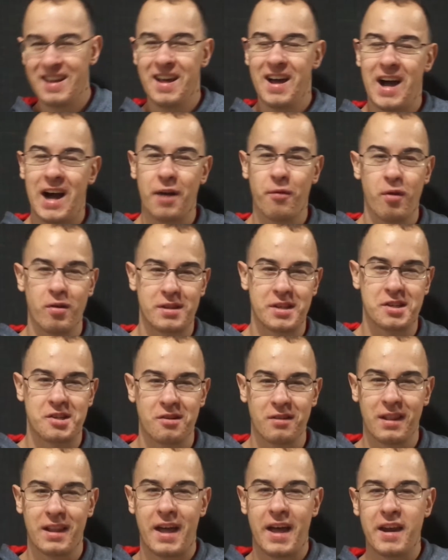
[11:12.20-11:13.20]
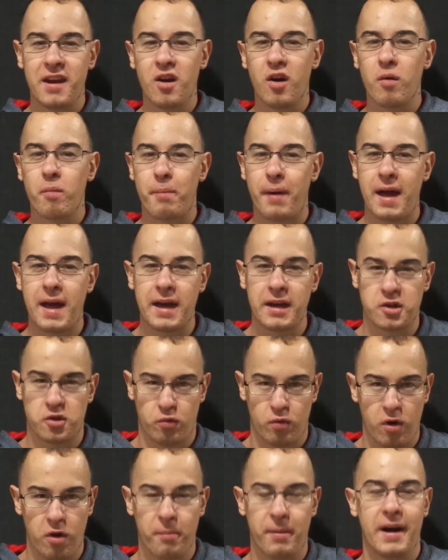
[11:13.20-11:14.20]
I wrote this here. Lando bangs
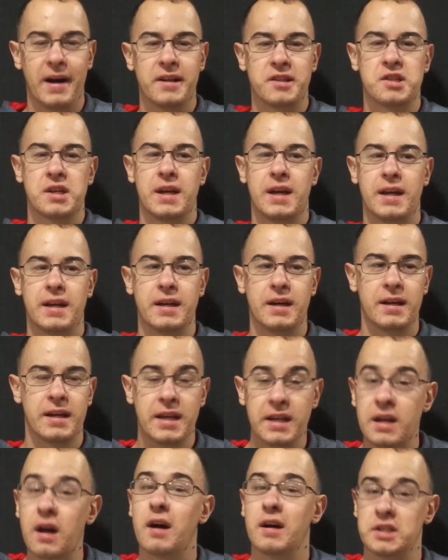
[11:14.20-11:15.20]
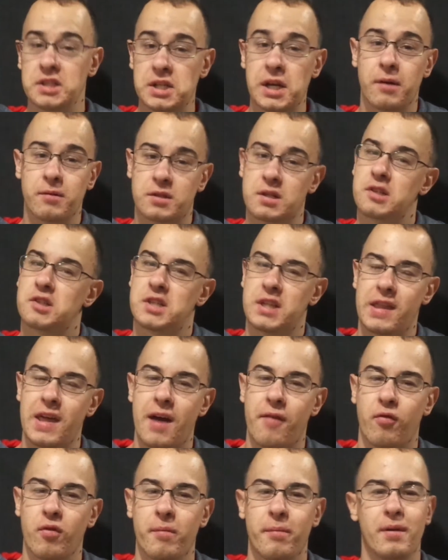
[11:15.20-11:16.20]
robots, and uh, he does. I was gonna say the
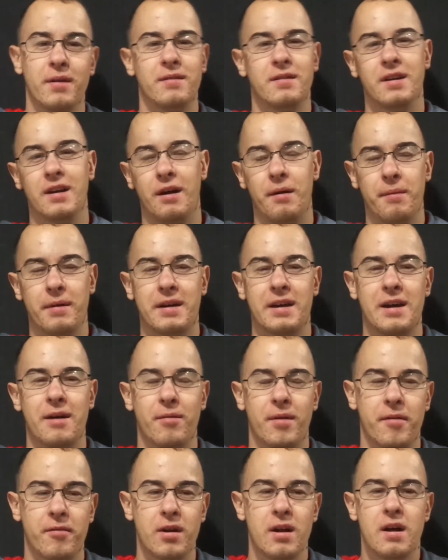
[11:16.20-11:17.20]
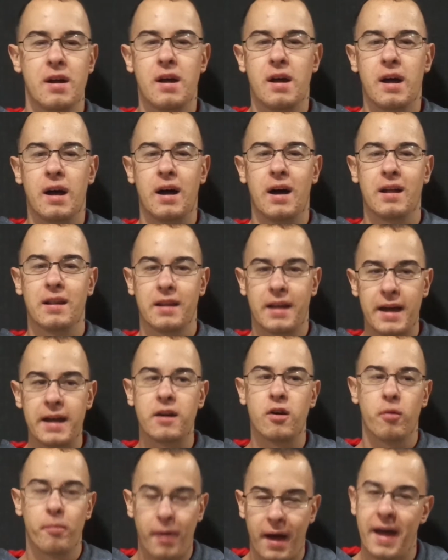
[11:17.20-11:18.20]
F word, but you know, I'm like, yeah, whatever. Uh,
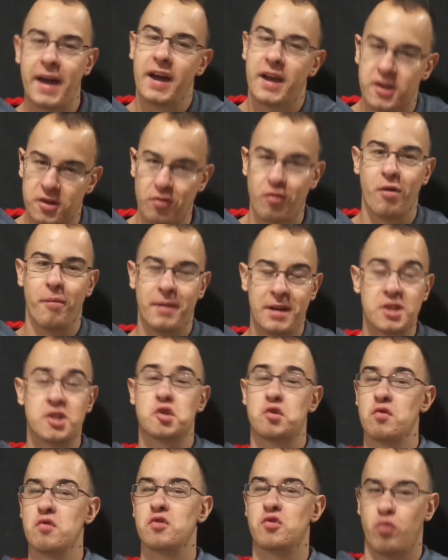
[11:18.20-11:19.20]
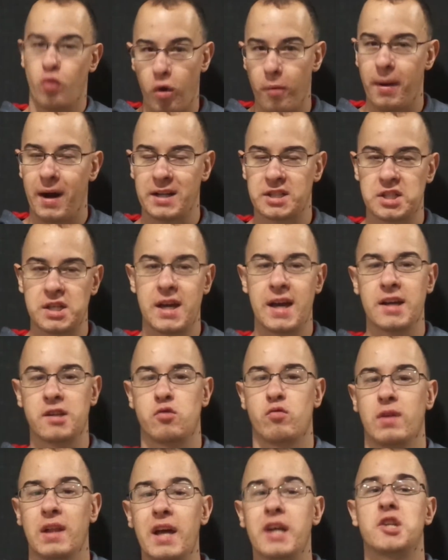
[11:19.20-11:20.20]
Lando bangs robots. He screws robots. He has
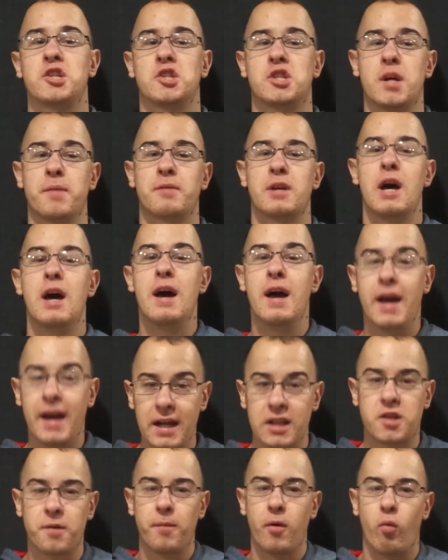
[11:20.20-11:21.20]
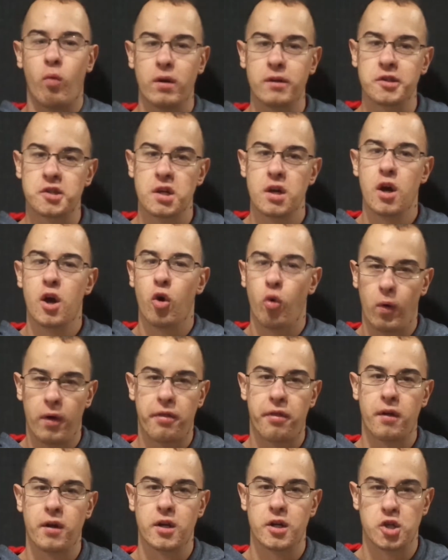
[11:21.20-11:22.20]
relationships, intimate ones,
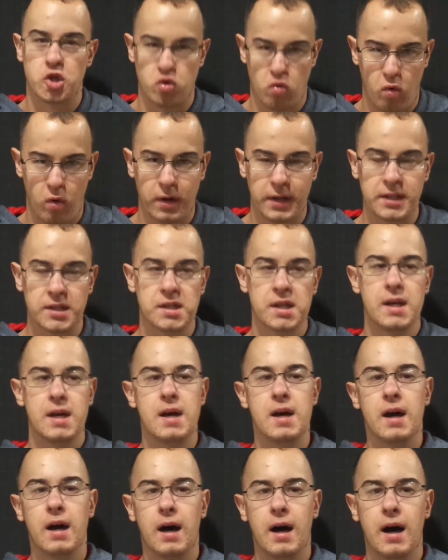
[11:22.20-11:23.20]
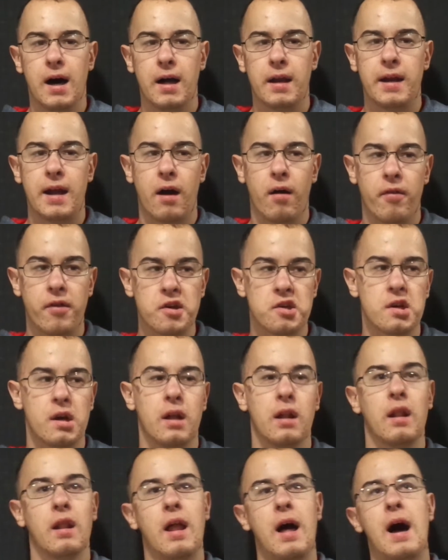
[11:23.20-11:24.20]
with droids. Uh, now, this a
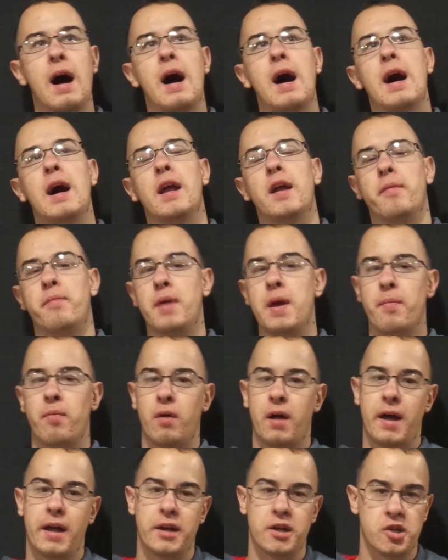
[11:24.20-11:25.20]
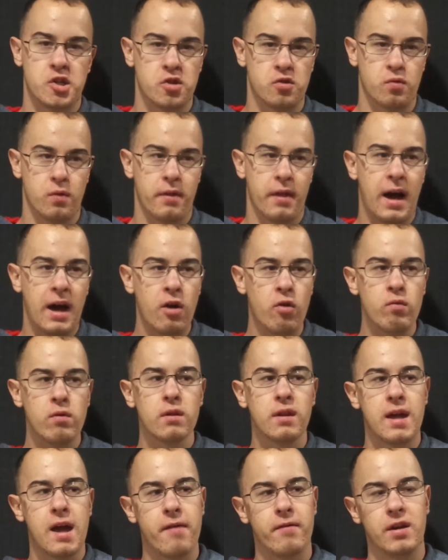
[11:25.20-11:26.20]
lot of people had issues with. I don't
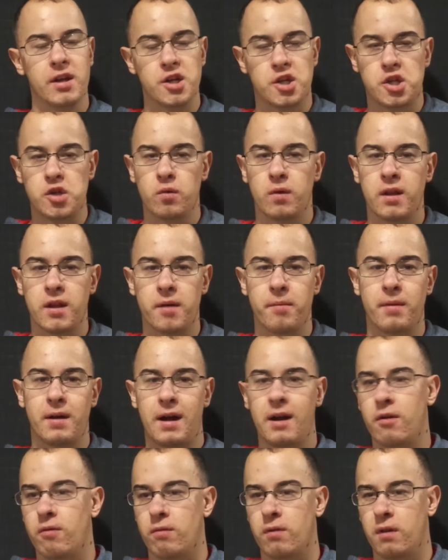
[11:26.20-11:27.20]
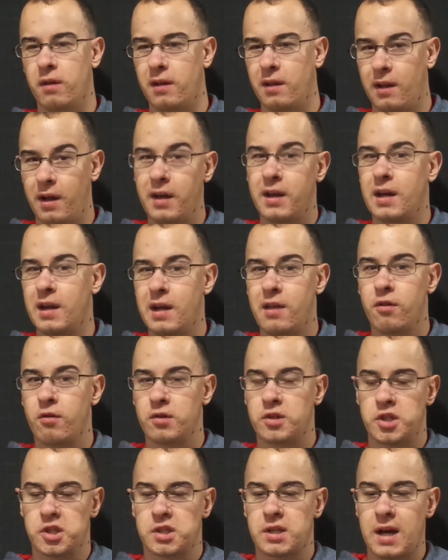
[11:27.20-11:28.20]
really have an issue with it, but I don't really like it either.
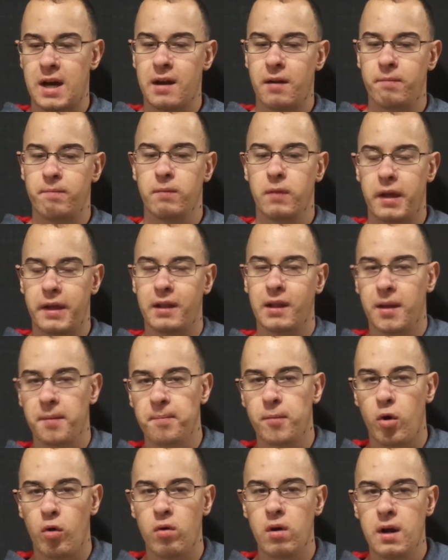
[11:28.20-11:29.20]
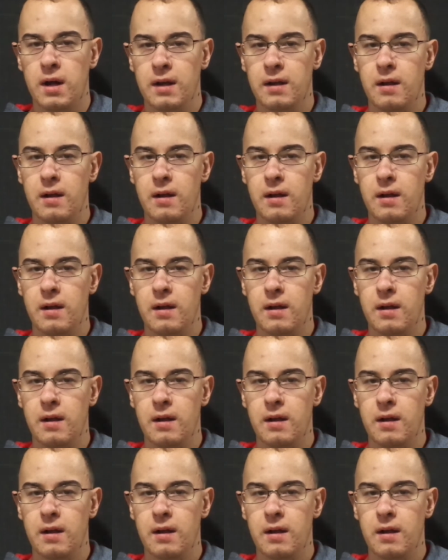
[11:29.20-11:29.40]
It's just kind of in limbo.